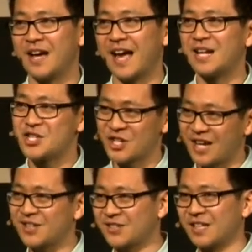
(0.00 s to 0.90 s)
and
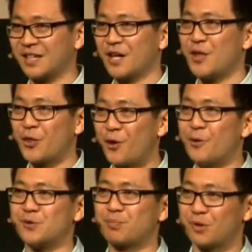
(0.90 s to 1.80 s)
chasing
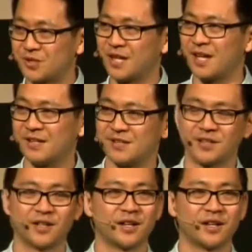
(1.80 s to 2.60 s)
those pretend,